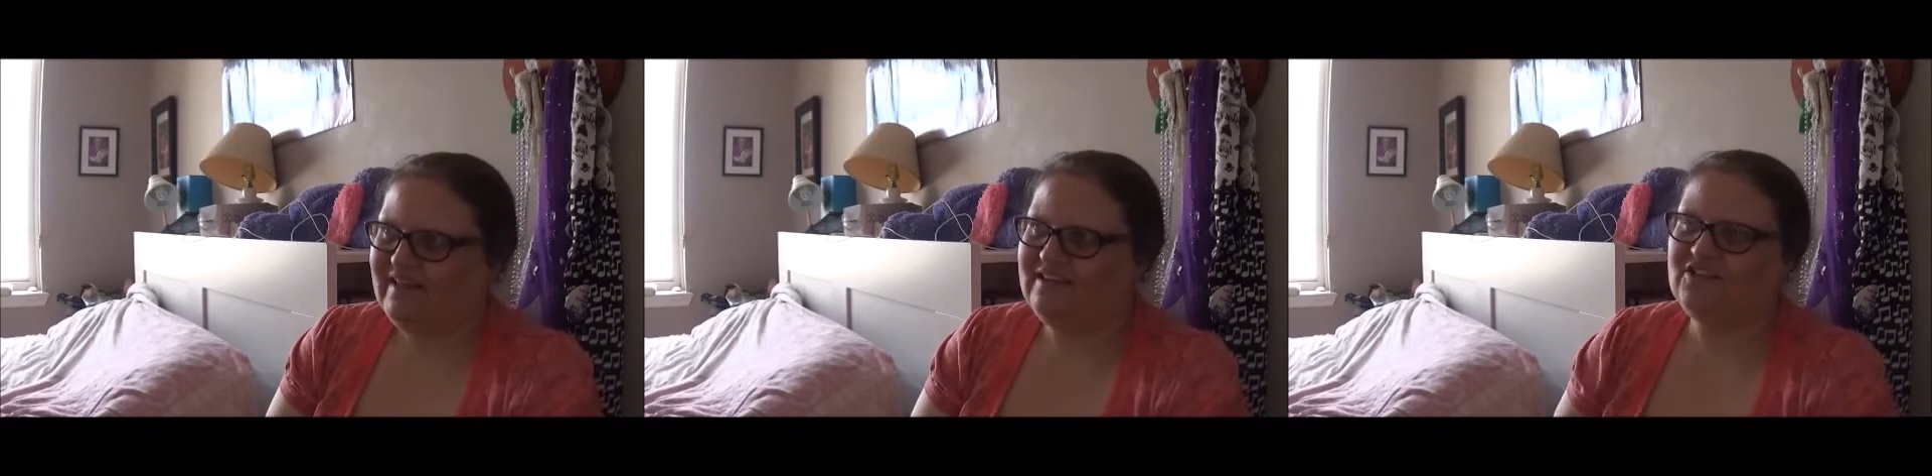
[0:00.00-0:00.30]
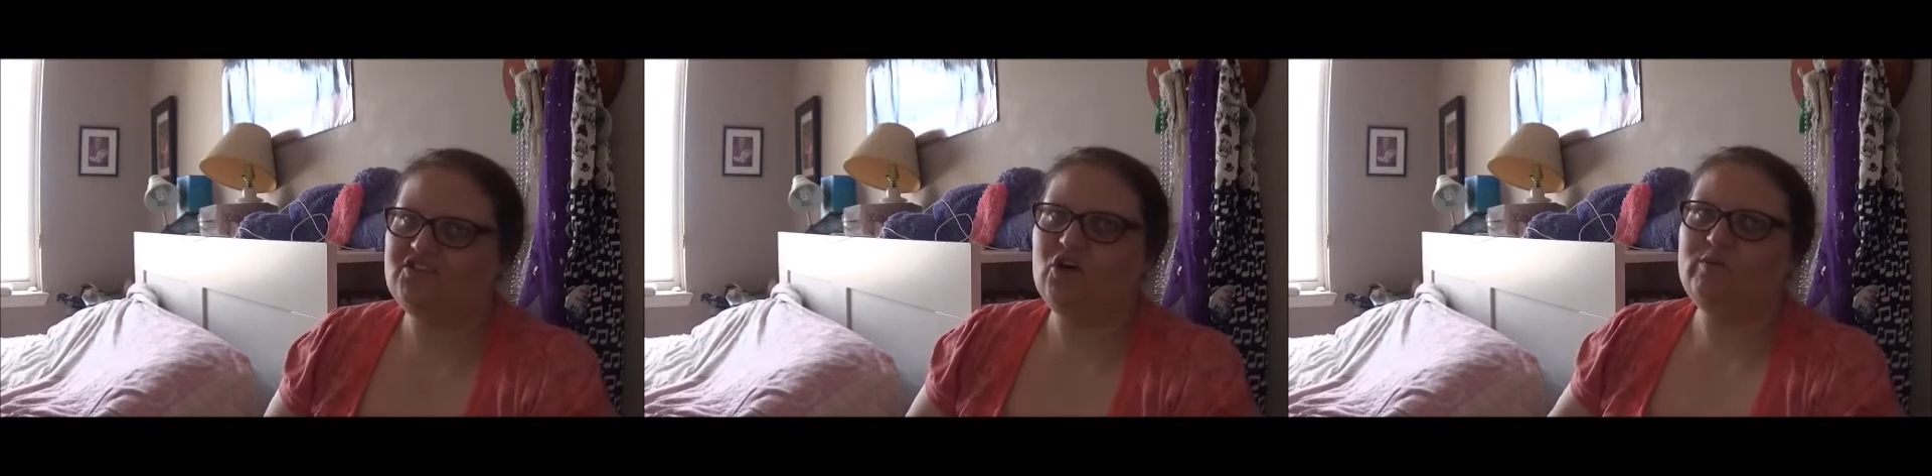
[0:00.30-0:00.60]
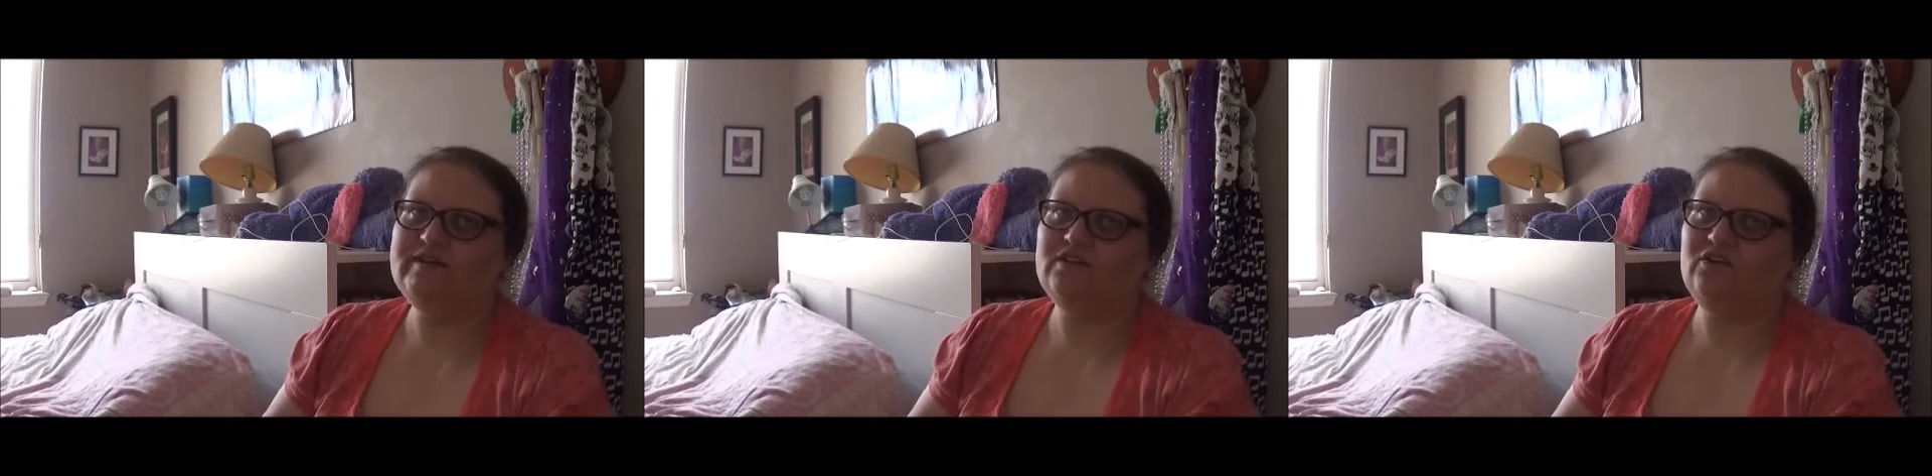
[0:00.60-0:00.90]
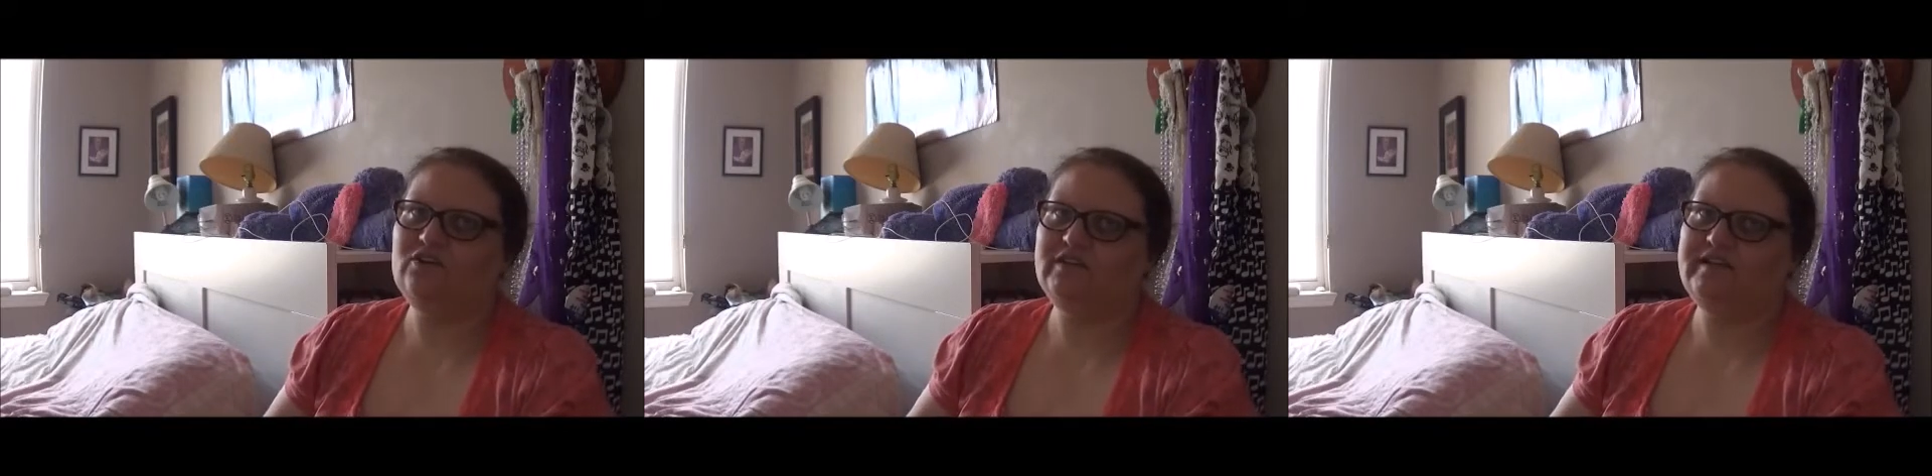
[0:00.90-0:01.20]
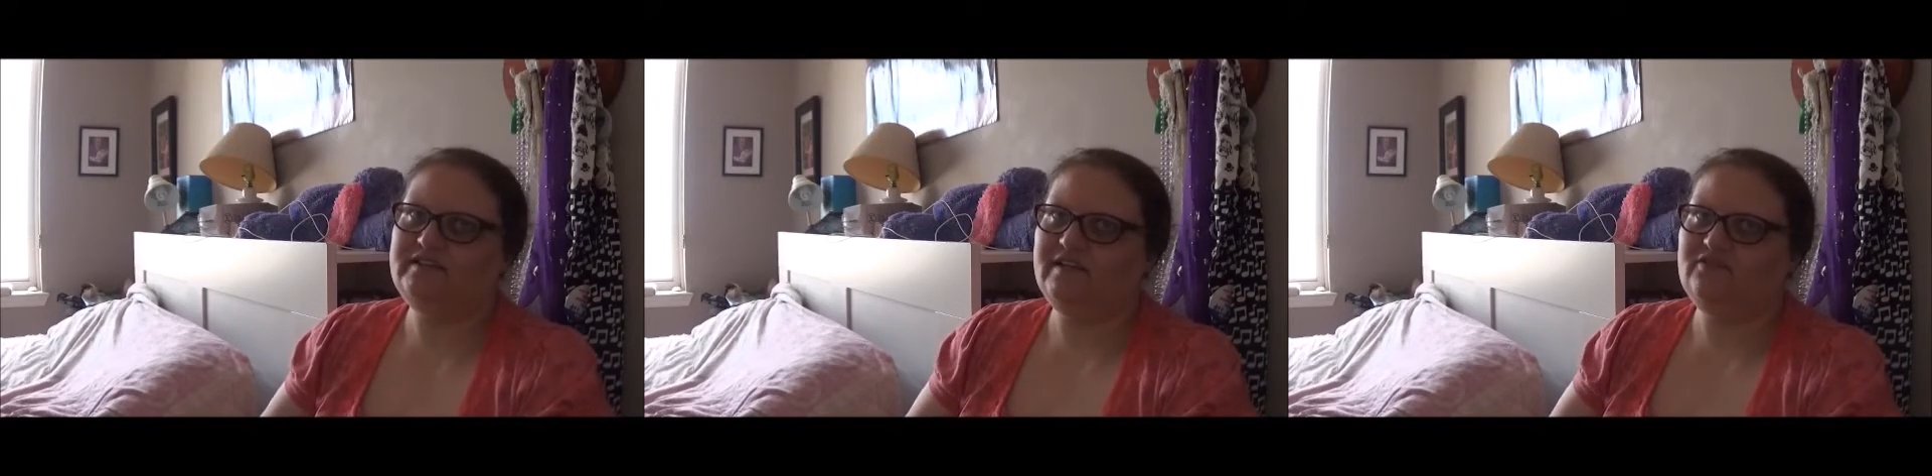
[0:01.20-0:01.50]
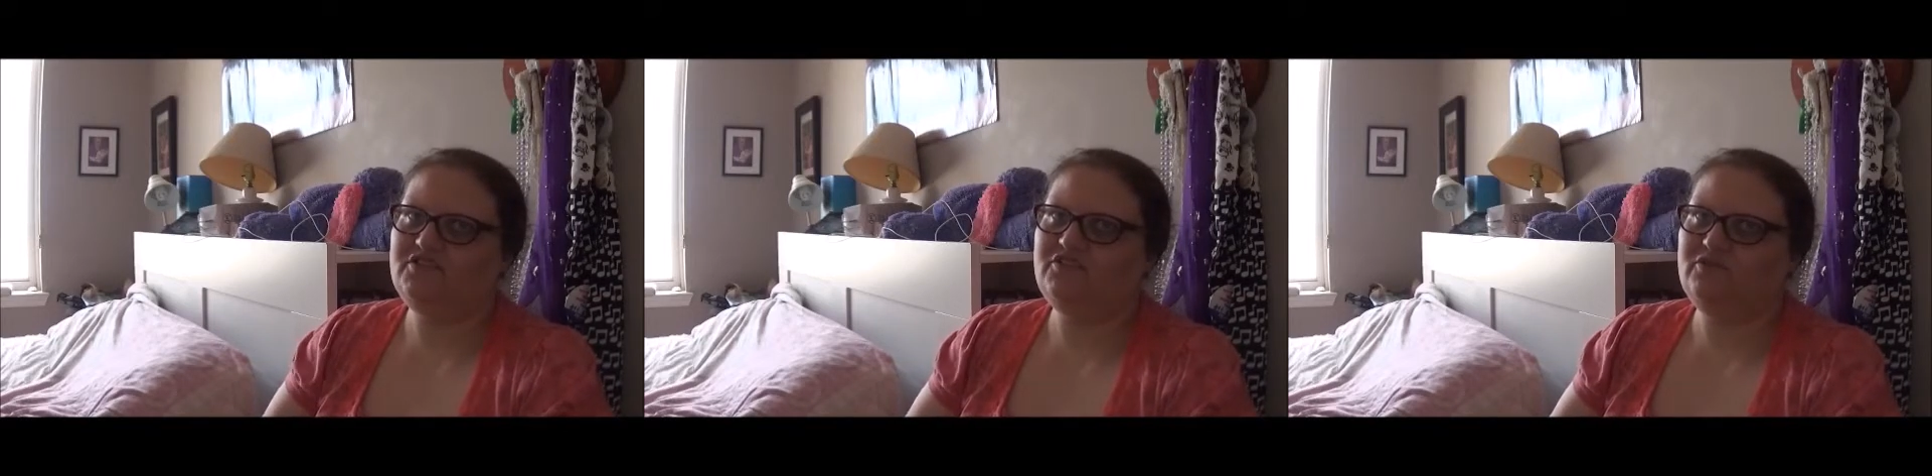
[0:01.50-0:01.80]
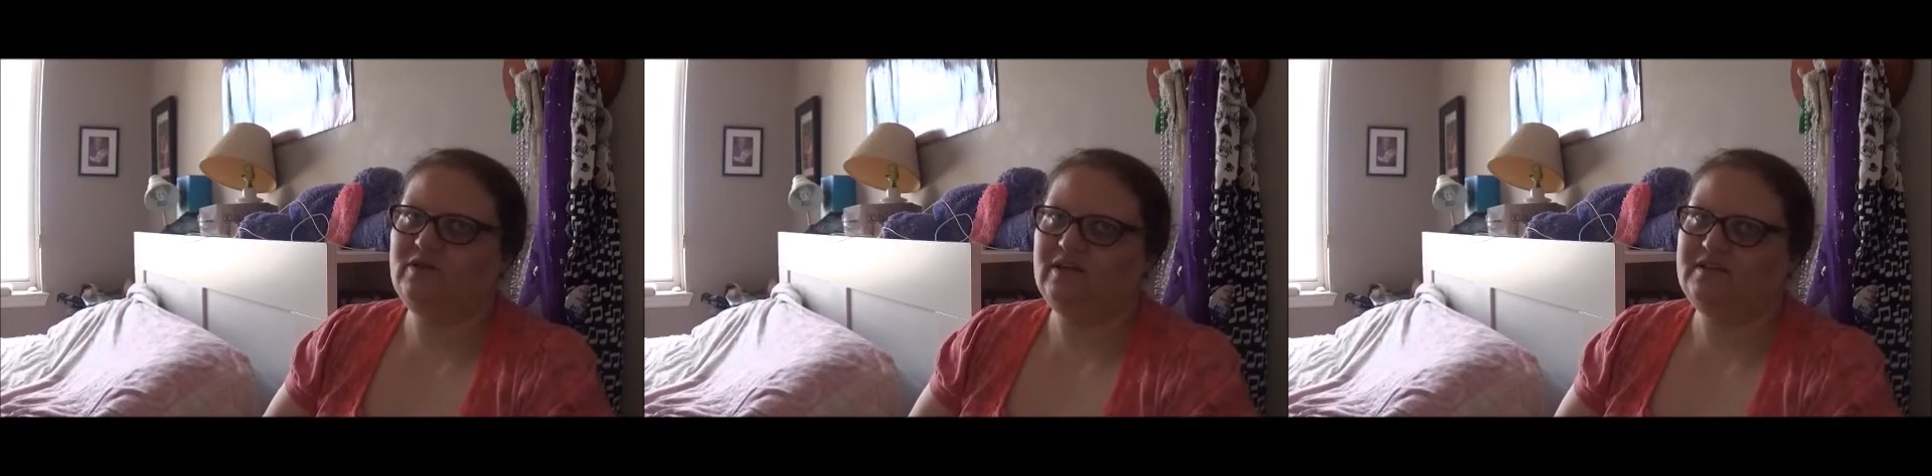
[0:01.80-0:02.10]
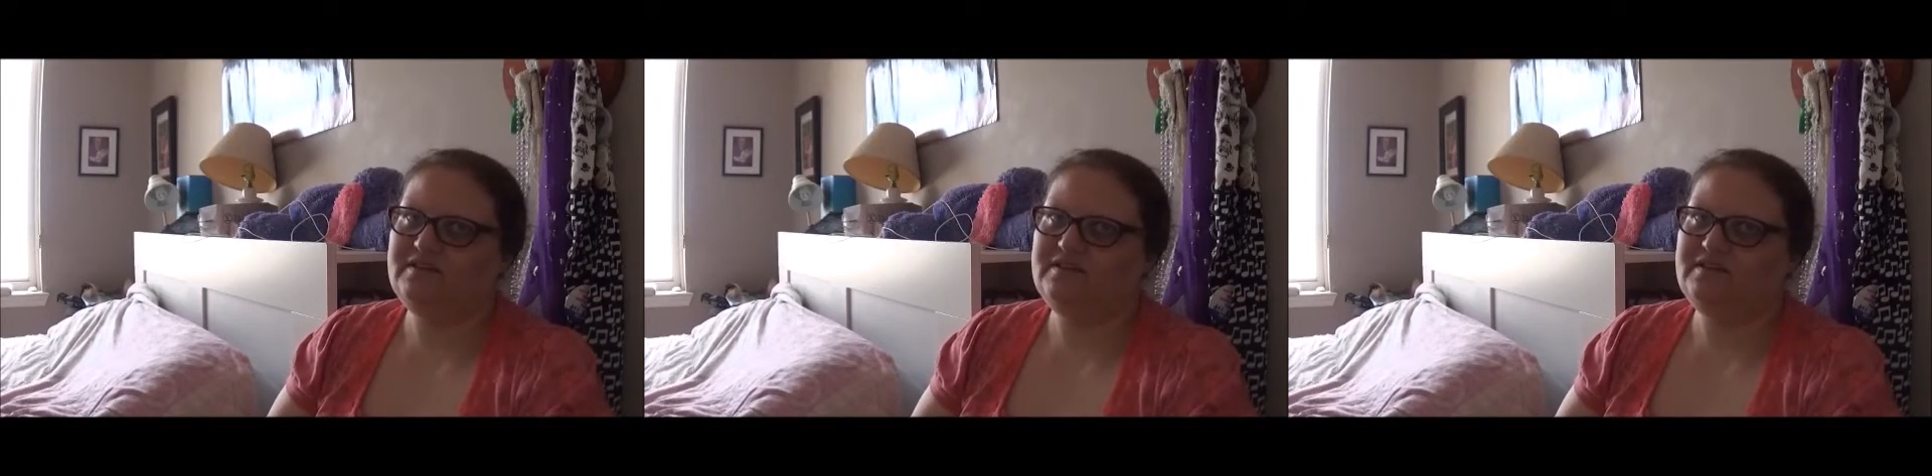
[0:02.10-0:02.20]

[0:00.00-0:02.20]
And as always, I'll link down to uh,